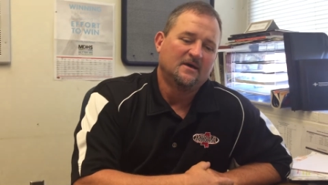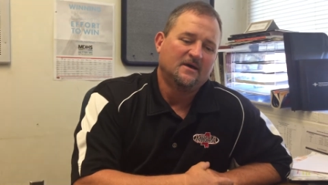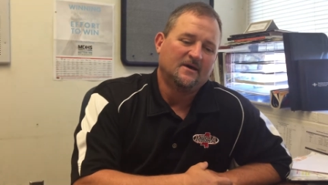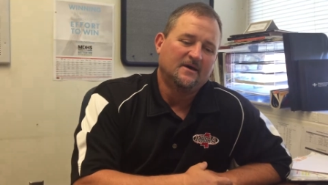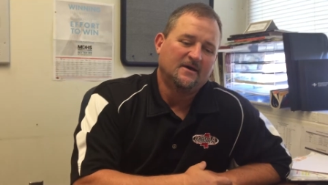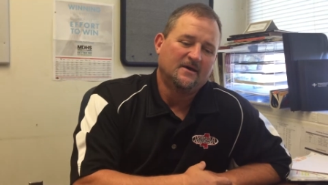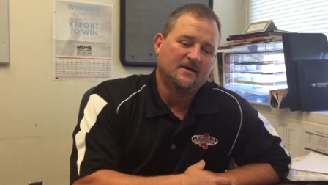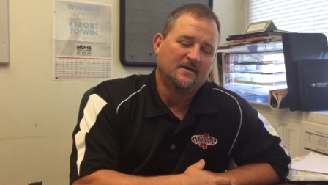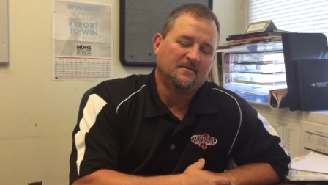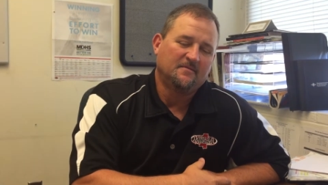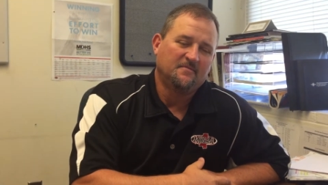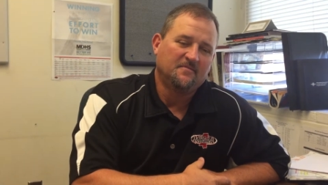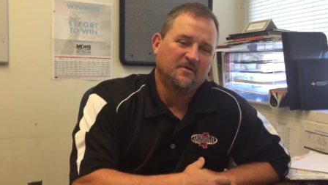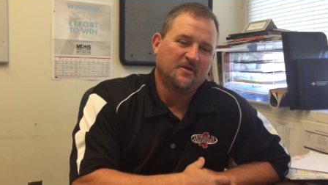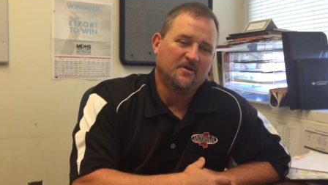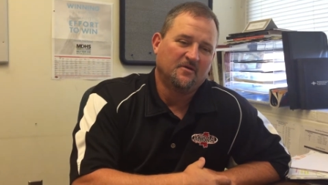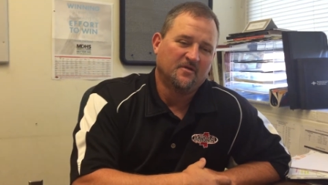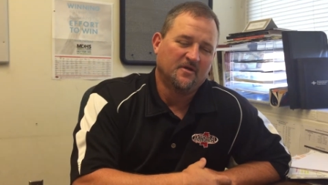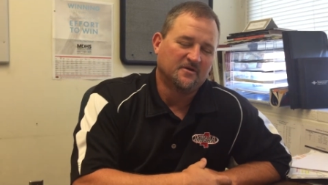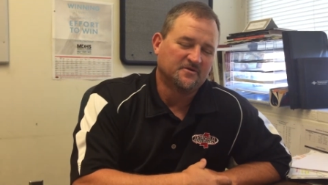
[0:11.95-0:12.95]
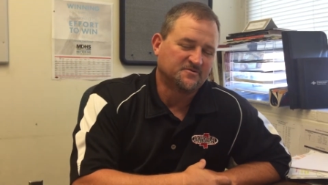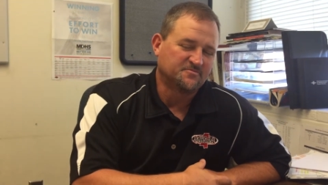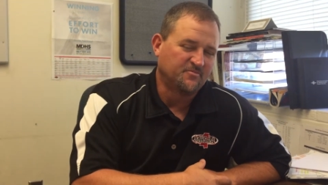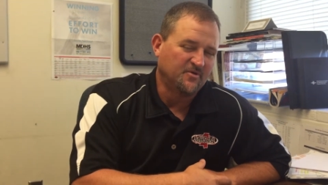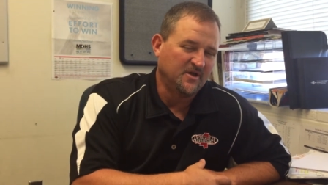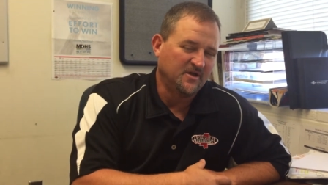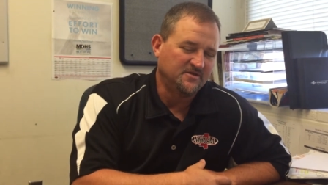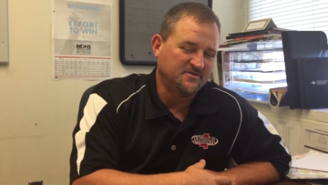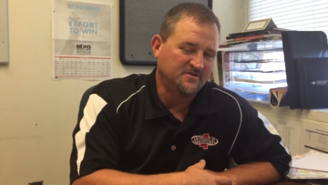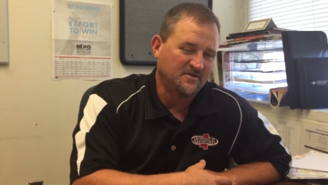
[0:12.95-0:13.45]
Uh, you know, they'll
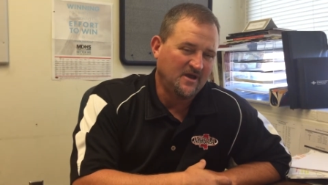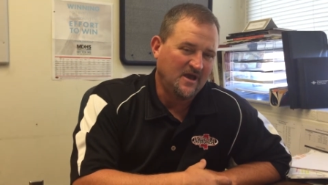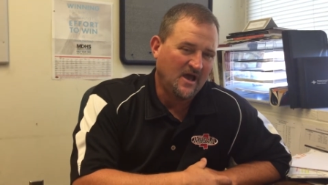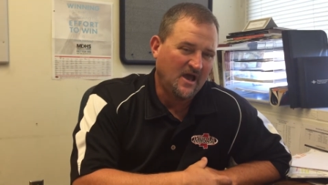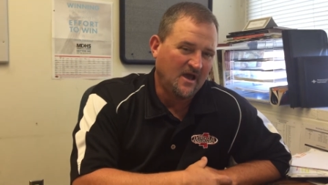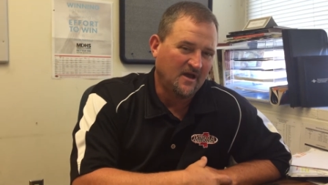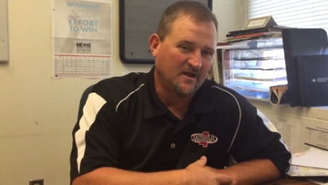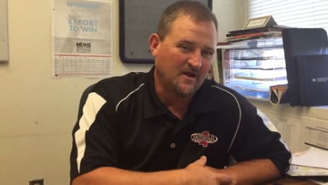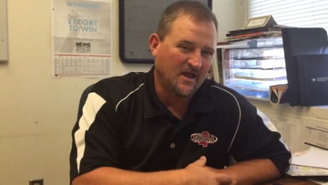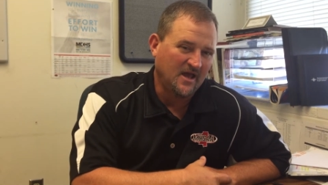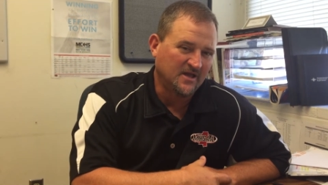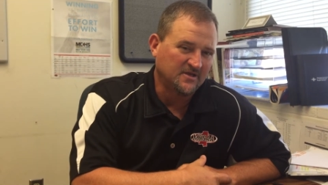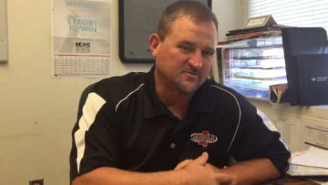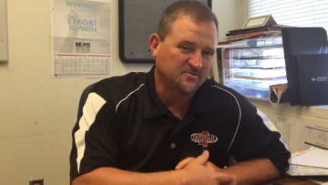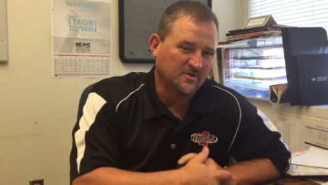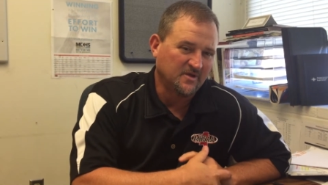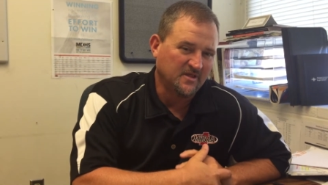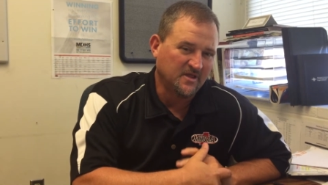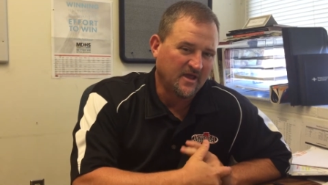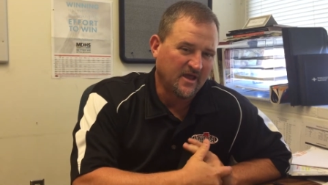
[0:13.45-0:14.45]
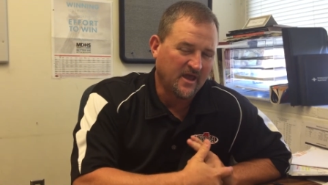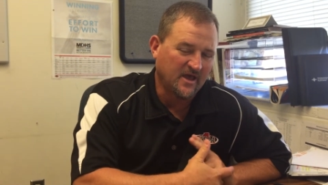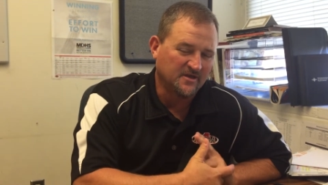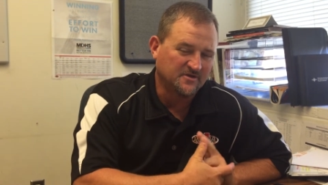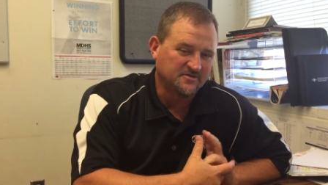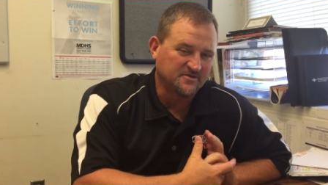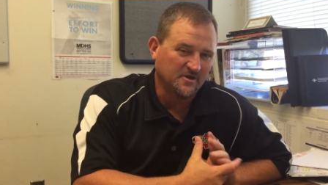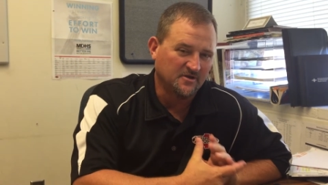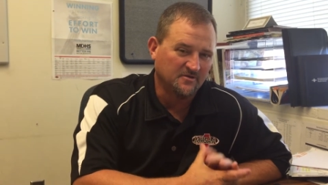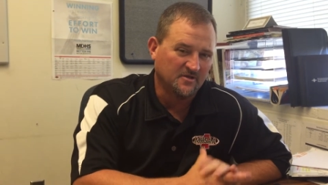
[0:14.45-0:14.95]
spread you out. last week they kind of
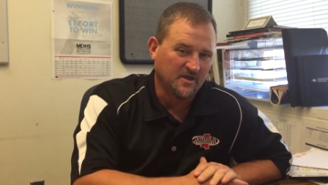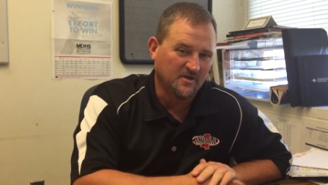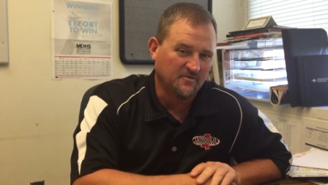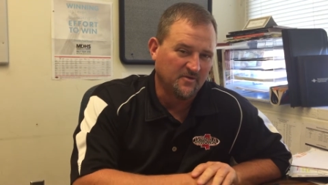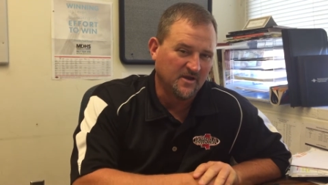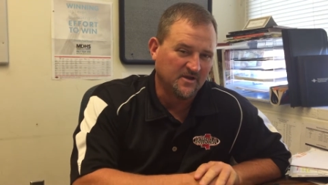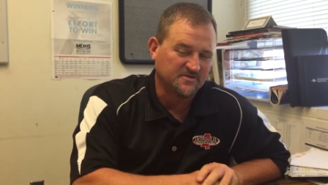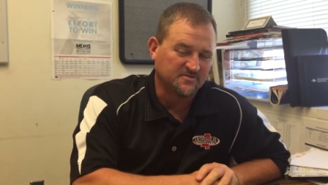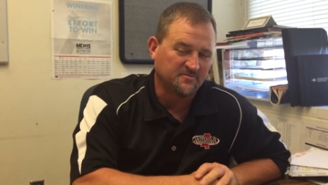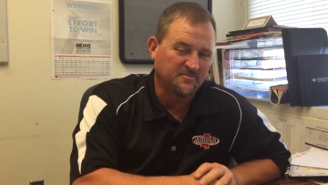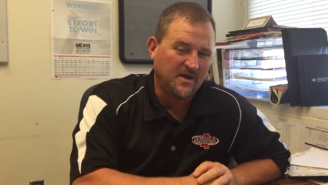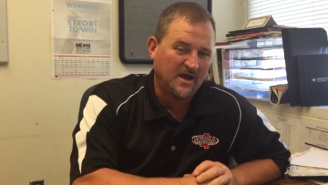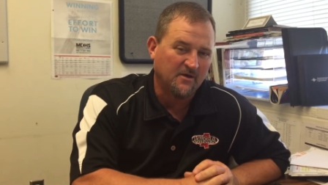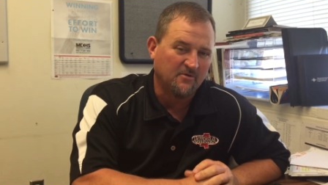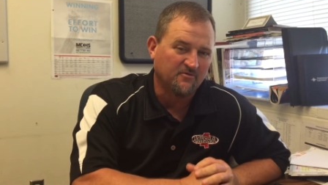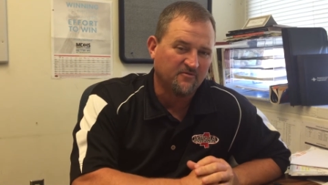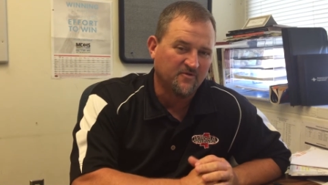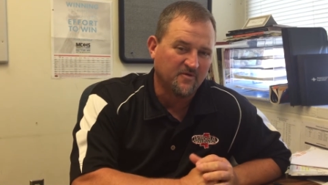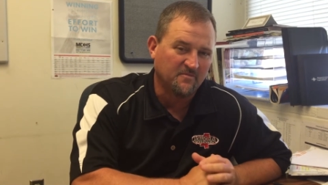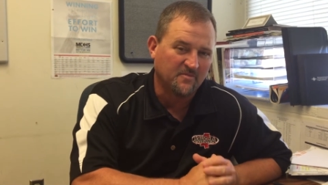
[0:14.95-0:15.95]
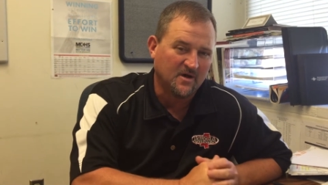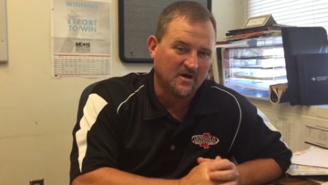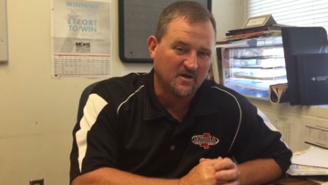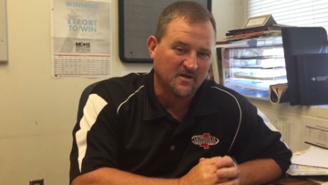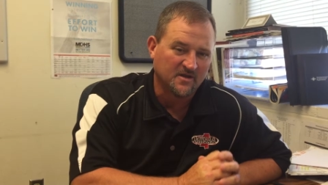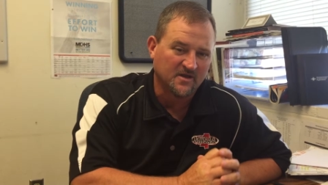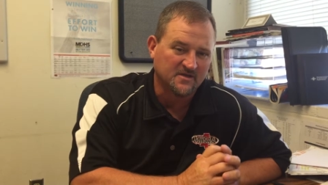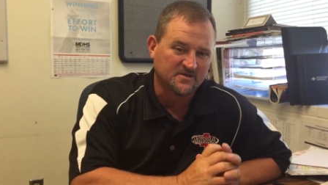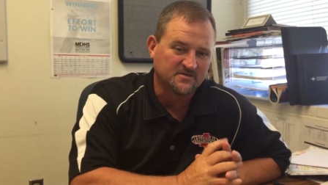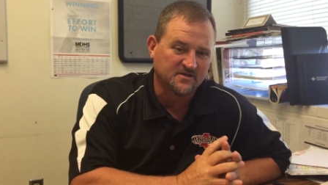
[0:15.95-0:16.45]
showed they ran some power football
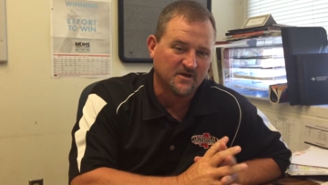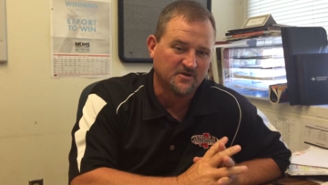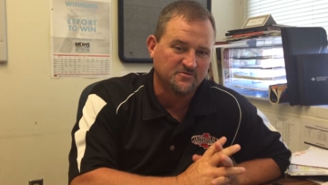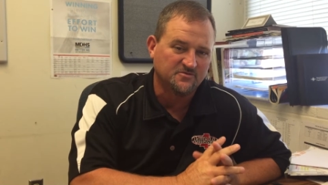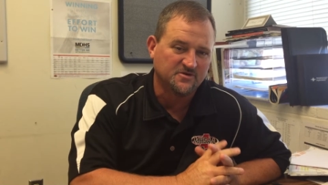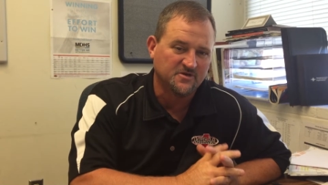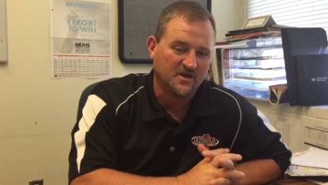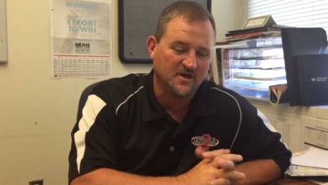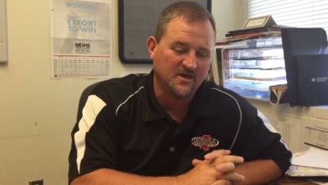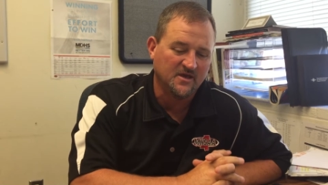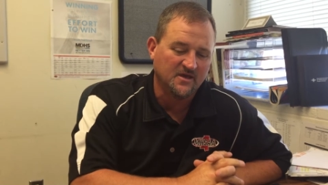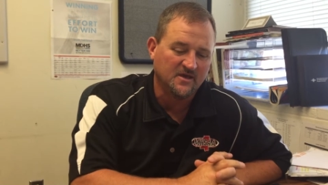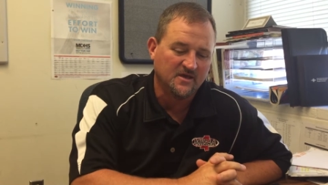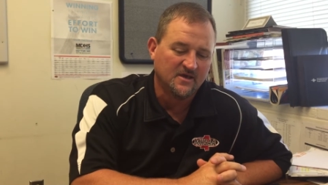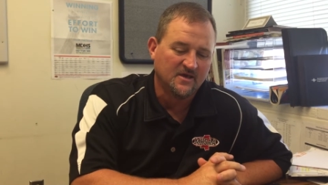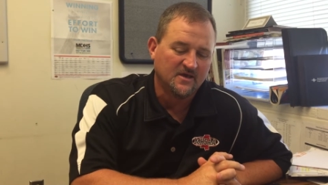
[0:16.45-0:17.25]
against Gautier.